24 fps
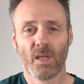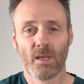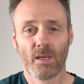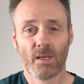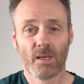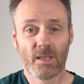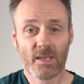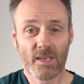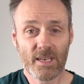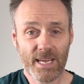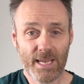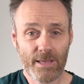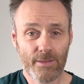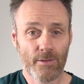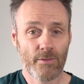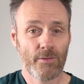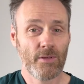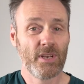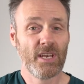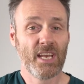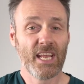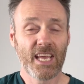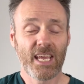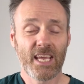Neither the
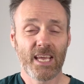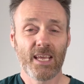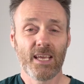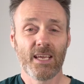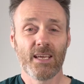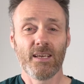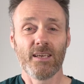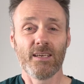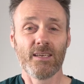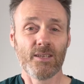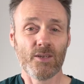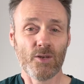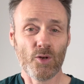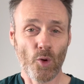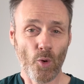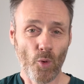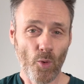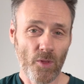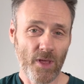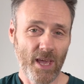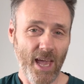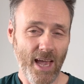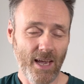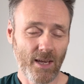knee nor
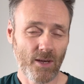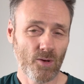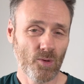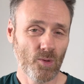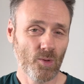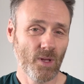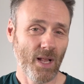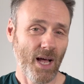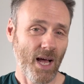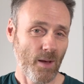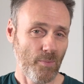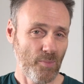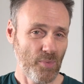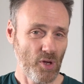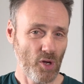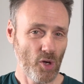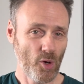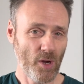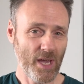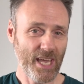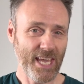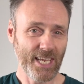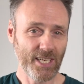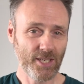the ankle are pure
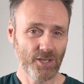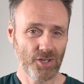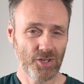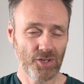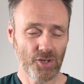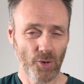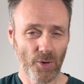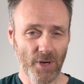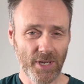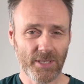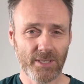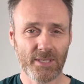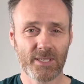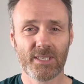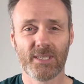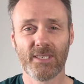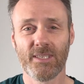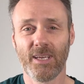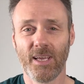hinge joints,